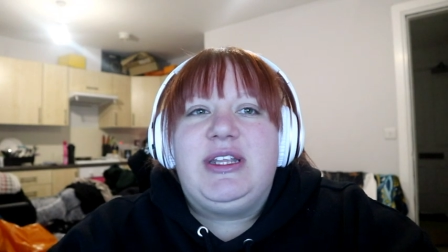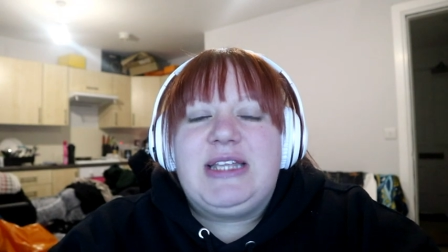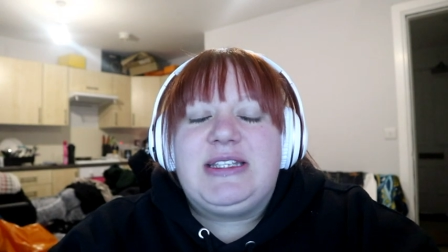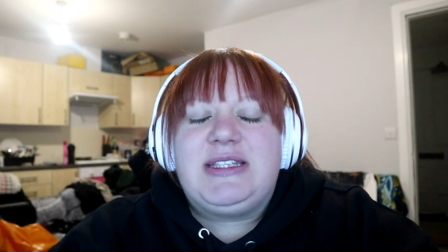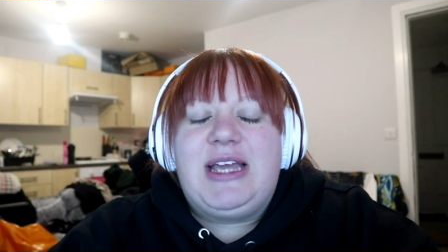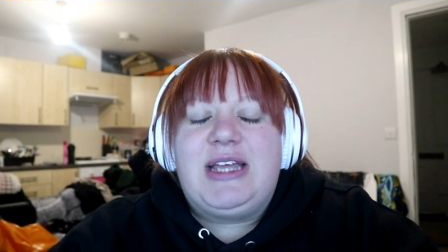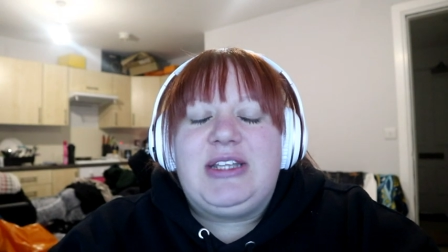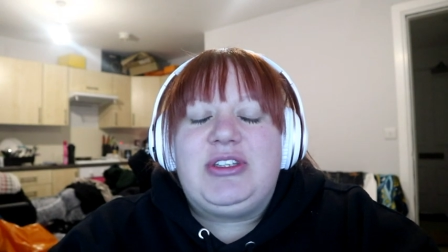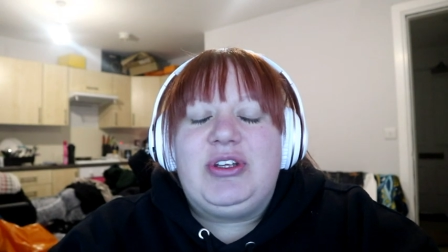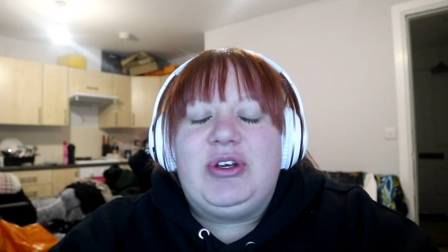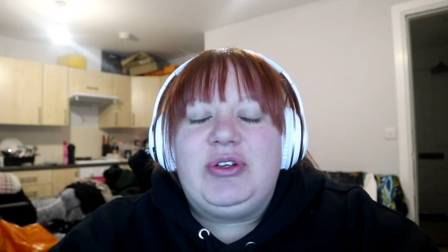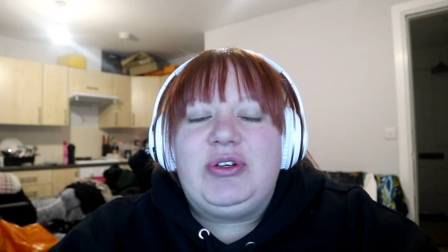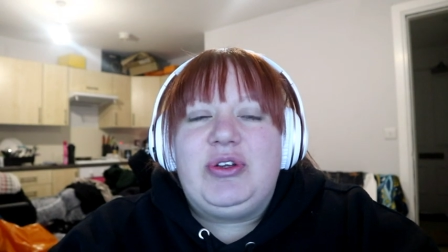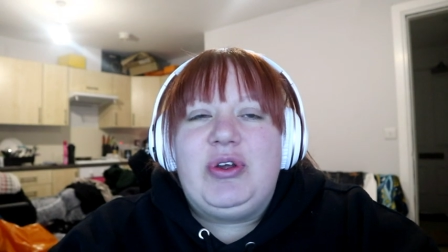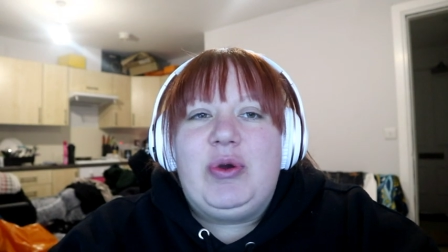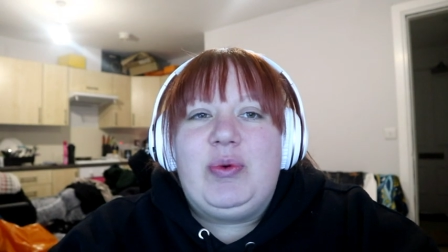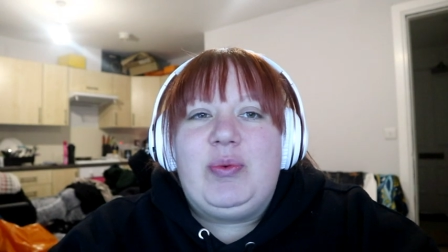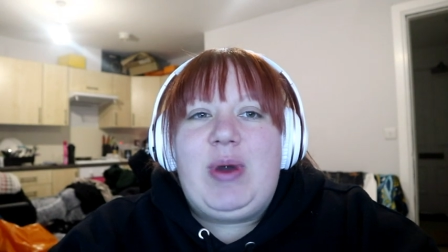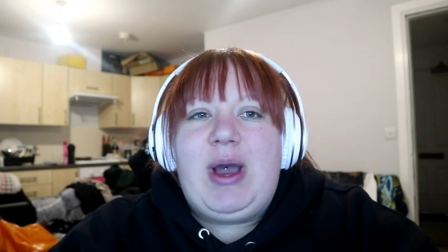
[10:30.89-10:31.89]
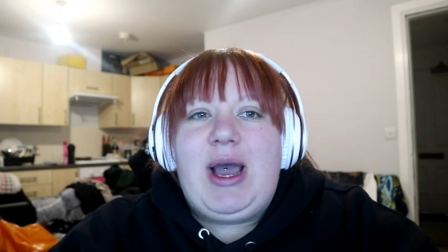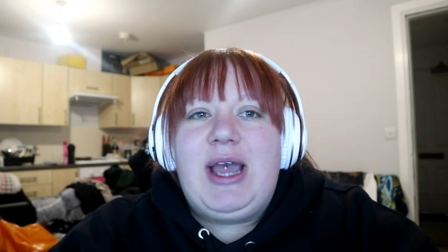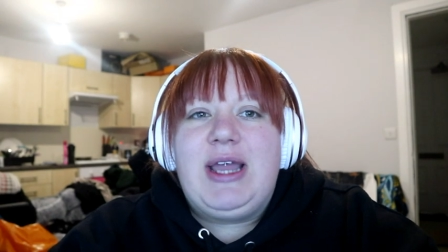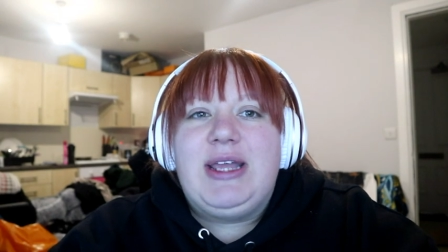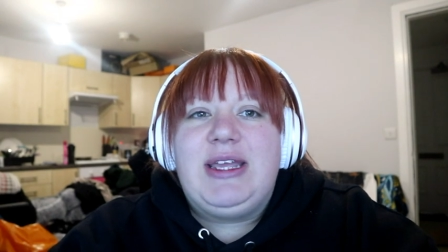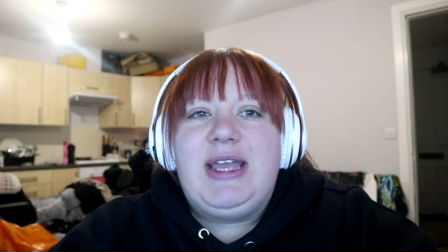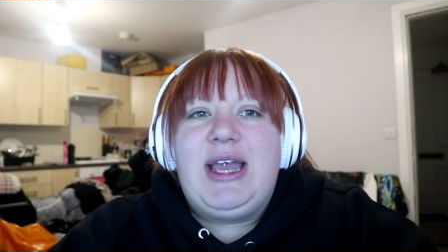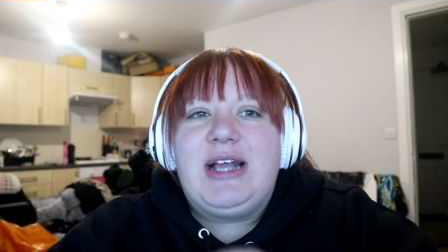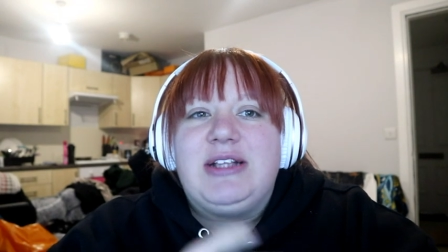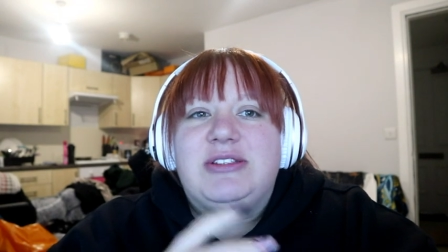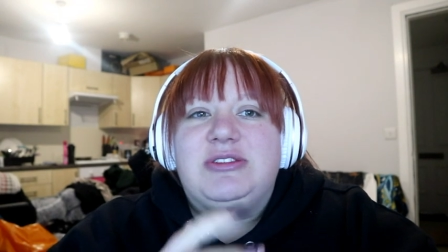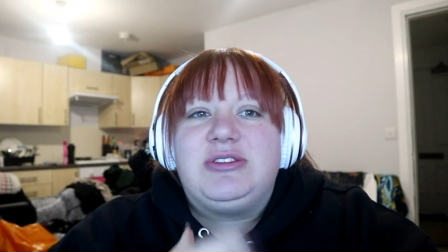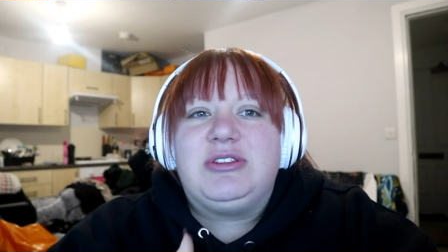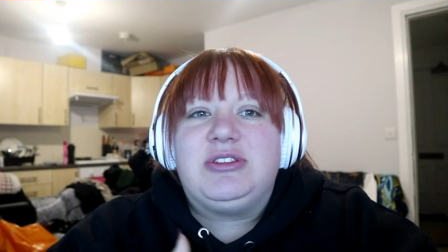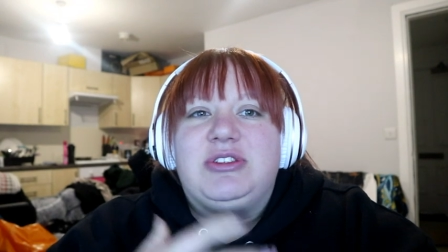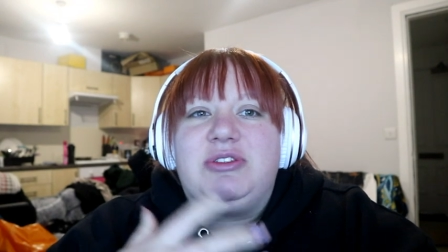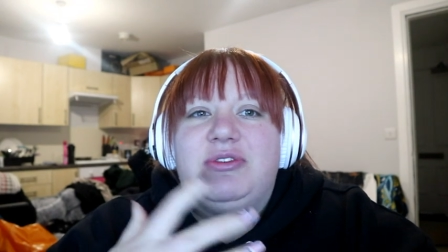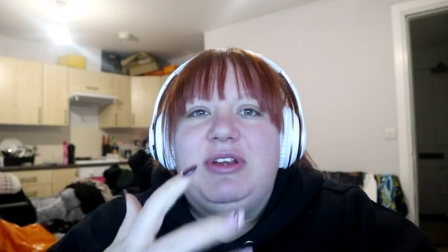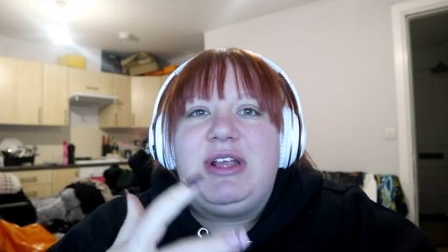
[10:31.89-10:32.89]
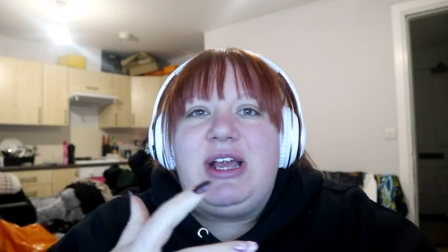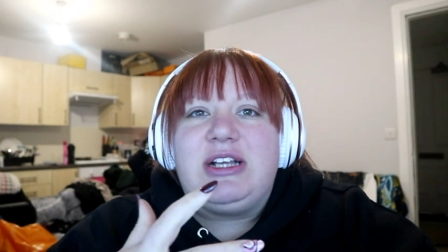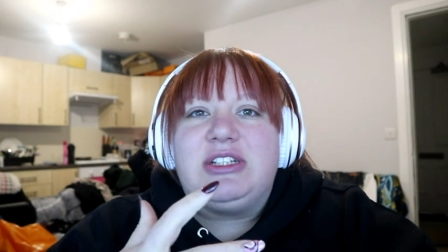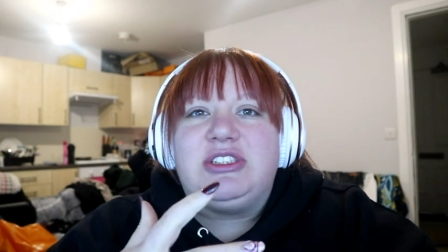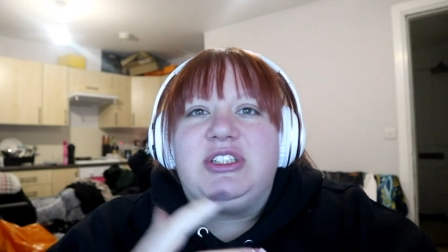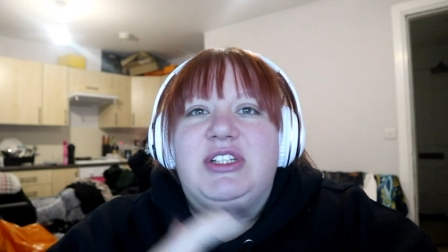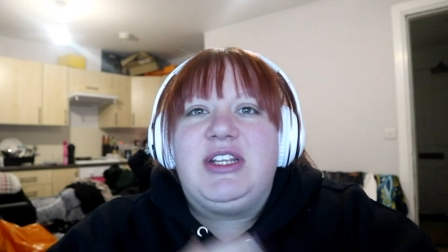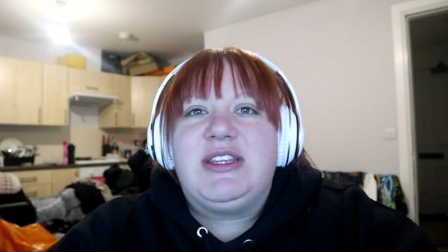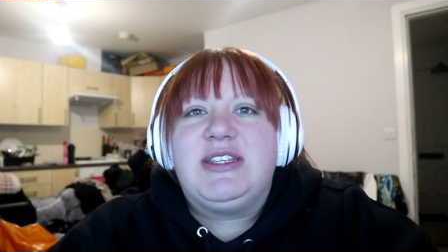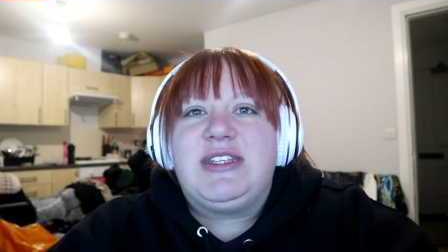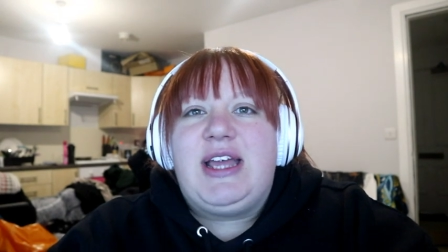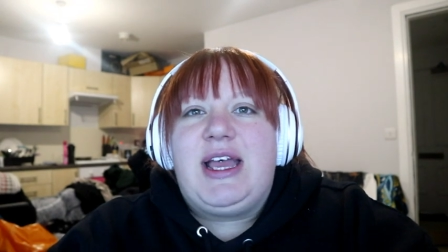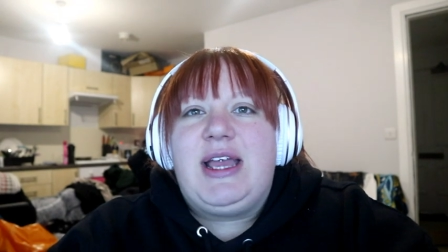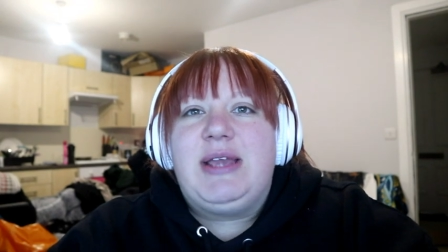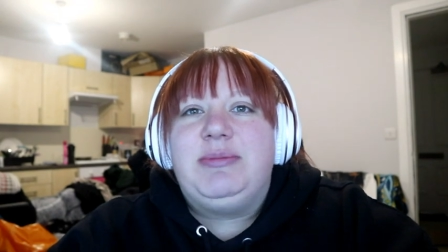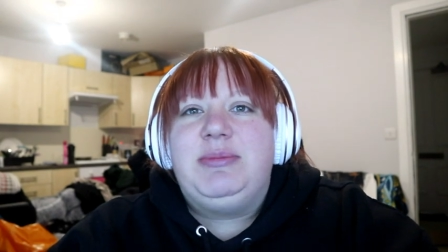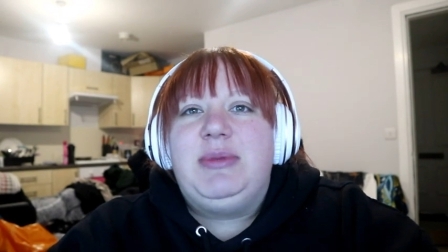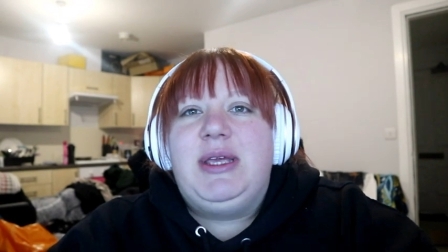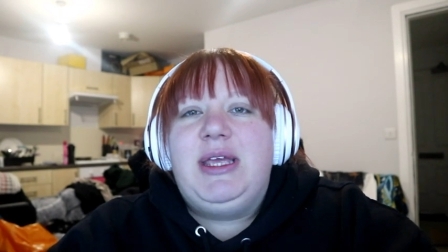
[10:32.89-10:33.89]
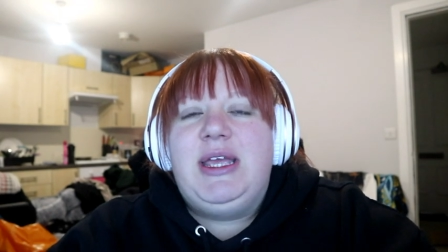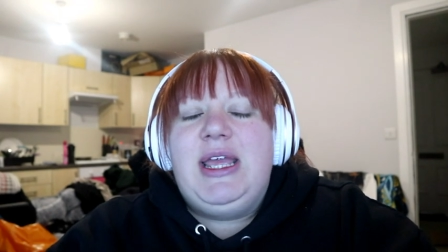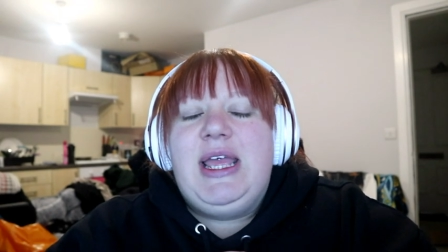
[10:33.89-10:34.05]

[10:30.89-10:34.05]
I, I don't know why it had such a reaction at the time.